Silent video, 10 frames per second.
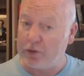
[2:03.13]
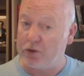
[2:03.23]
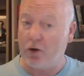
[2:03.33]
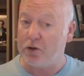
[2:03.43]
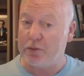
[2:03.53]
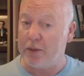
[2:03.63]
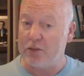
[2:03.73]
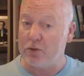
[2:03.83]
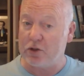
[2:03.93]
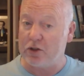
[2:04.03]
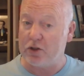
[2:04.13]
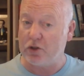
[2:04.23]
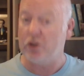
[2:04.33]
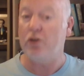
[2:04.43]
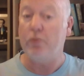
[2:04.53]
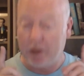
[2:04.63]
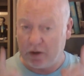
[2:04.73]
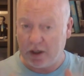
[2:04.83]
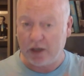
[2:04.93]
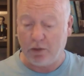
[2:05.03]
It shocks me as much as it does you, but there
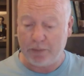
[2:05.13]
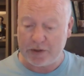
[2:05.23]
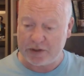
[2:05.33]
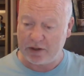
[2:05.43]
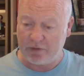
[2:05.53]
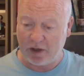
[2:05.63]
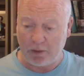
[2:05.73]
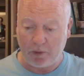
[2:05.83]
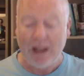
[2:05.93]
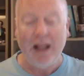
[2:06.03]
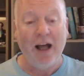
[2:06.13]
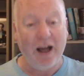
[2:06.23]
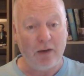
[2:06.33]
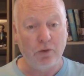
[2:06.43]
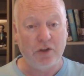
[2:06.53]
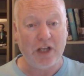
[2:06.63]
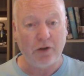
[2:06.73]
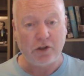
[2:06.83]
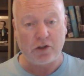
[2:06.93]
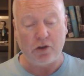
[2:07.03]
are copies still available. And I will tell
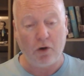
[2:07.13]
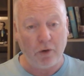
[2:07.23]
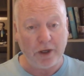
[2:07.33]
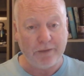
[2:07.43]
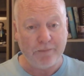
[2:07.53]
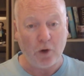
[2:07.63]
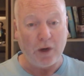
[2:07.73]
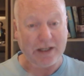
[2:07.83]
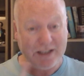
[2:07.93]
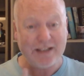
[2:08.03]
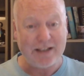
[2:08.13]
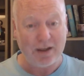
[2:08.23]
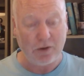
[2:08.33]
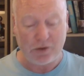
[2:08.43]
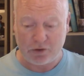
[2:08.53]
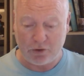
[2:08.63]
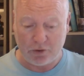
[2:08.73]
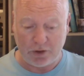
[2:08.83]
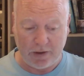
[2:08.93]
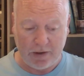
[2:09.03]
the story, or I did tell the
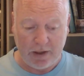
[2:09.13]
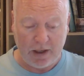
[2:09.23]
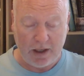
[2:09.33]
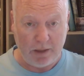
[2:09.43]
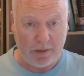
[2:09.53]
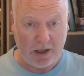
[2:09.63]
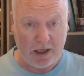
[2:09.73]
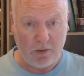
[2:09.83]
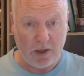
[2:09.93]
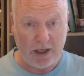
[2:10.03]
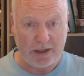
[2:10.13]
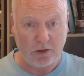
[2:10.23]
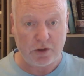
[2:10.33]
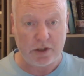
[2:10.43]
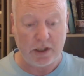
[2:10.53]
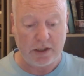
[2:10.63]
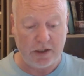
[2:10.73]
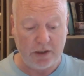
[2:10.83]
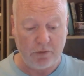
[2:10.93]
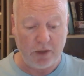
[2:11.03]
story, about how I got started
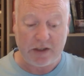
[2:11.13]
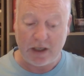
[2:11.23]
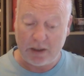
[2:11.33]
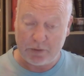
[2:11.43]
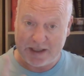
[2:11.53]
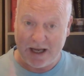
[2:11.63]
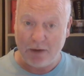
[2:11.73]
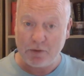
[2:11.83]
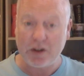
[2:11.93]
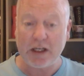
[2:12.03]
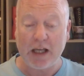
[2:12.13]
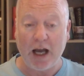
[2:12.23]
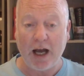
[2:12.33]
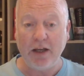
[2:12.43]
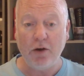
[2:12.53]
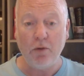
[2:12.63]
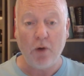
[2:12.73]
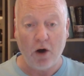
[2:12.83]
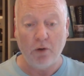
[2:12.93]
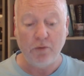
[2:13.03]
in racing. It was down to the guy who
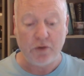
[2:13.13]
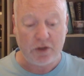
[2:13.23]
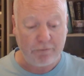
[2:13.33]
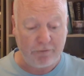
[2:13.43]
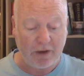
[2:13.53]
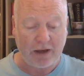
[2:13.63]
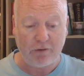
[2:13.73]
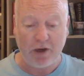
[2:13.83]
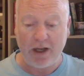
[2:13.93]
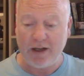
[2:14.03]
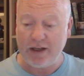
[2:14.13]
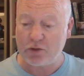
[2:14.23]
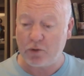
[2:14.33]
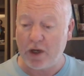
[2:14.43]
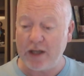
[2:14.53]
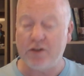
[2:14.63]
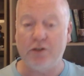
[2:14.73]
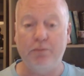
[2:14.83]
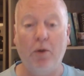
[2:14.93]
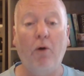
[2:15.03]
owns the favourite in this race.
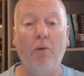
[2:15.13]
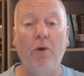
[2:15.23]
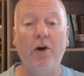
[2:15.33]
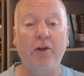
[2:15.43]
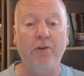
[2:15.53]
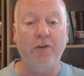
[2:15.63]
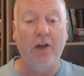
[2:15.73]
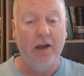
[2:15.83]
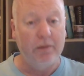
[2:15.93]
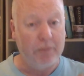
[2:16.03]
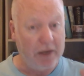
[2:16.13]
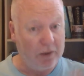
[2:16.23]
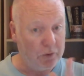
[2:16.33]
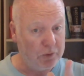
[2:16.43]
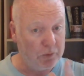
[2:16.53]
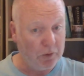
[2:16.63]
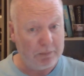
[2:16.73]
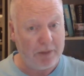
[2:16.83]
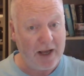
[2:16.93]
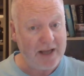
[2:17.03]
Small world, but I wouldn't
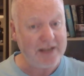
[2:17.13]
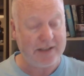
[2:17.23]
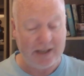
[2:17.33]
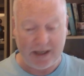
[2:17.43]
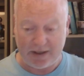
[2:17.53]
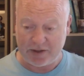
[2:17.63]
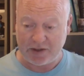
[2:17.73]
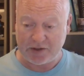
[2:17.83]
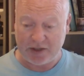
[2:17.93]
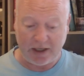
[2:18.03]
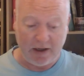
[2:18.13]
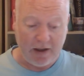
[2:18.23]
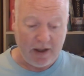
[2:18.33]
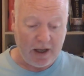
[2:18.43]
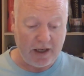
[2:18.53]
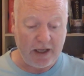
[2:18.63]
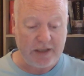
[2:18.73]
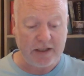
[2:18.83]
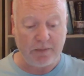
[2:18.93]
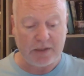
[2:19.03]
want to paint it, as they say. And his
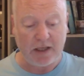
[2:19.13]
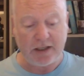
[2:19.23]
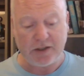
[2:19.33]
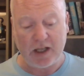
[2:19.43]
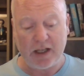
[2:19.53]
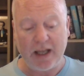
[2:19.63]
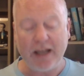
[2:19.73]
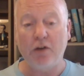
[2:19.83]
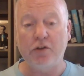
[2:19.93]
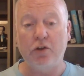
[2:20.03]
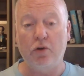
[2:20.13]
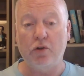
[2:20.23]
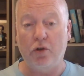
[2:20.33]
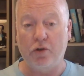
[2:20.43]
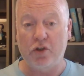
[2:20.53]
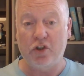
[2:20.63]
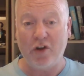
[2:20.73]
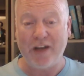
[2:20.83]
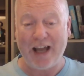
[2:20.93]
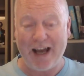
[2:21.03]
name is Andy Taylor. He owns a horse called
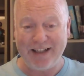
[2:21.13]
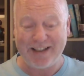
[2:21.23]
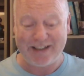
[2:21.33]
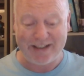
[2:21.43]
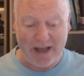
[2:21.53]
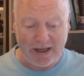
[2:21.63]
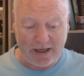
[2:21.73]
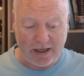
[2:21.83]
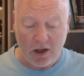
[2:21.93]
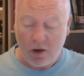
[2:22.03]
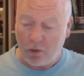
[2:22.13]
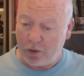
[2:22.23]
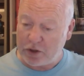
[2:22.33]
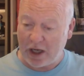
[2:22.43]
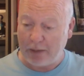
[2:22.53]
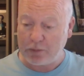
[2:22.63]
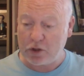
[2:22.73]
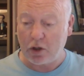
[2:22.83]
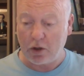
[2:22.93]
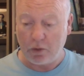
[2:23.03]
Sun and Sunny, which
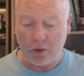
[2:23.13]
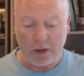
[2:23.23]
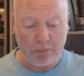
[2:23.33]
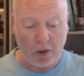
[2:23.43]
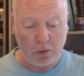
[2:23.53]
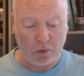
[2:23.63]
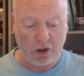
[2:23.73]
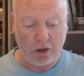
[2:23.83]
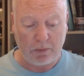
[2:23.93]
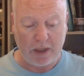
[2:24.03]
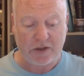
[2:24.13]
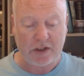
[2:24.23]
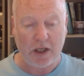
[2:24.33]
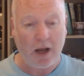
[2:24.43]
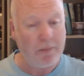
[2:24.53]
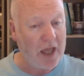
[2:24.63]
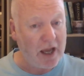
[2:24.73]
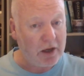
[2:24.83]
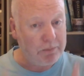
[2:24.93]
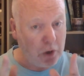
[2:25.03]
absolutely bolted up last time.
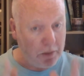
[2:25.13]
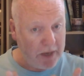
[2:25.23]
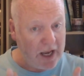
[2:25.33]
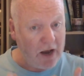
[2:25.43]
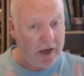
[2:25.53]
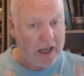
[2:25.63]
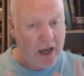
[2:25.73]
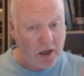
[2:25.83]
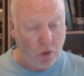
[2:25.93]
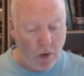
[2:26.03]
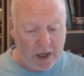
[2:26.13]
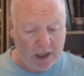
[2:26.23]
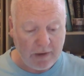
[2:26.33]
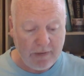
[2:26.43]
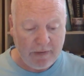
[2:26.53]
They're coming out again quick.